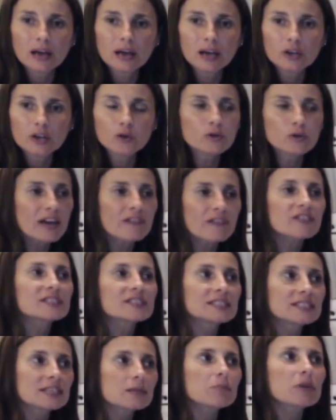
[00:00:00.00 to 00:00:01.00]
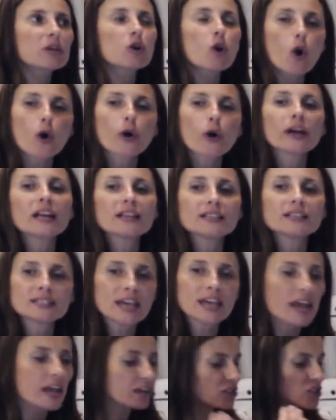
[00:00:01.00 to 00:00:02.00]
you never see me going and
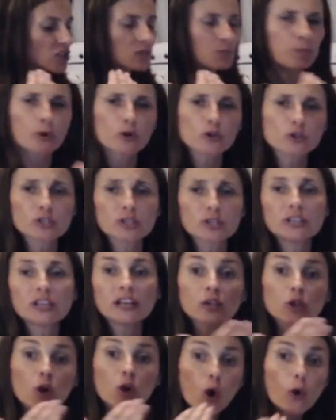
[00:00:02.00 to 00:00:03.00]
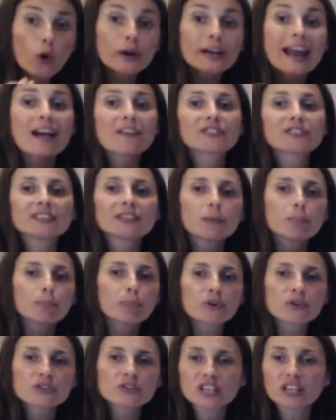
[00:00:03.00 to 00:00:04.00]
saying this person and going after the
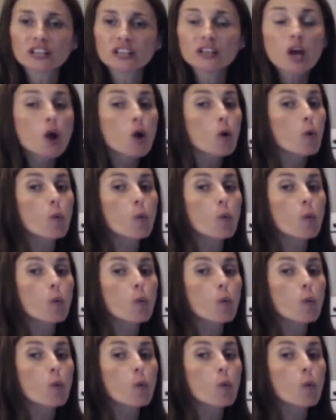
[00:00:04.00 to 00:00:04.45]
person.